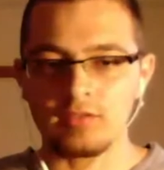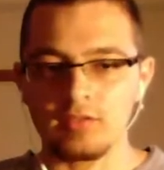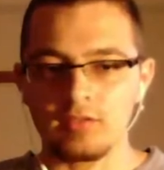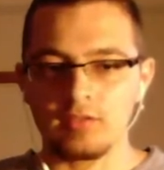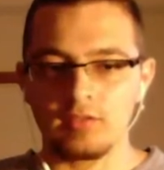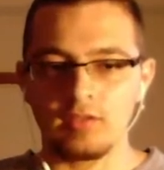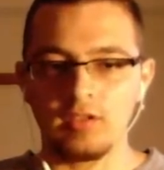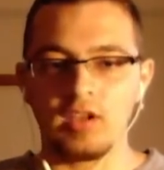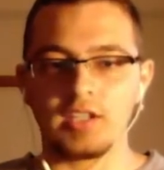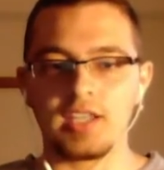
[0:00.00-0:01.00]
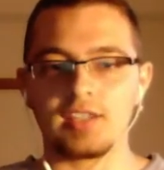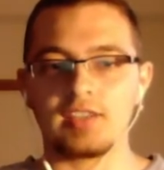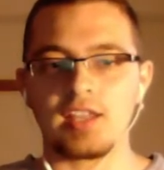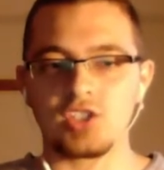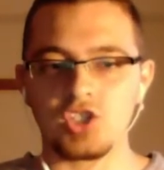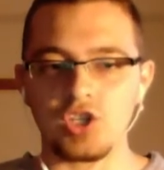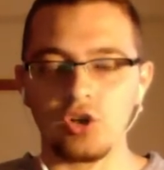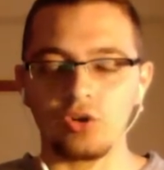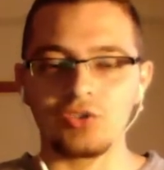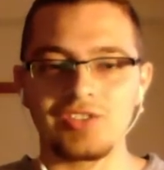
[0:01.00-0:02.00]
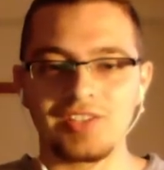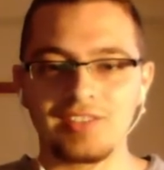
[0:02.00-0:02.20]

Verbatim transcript: Ah, oh, that, that shield. Ratchet!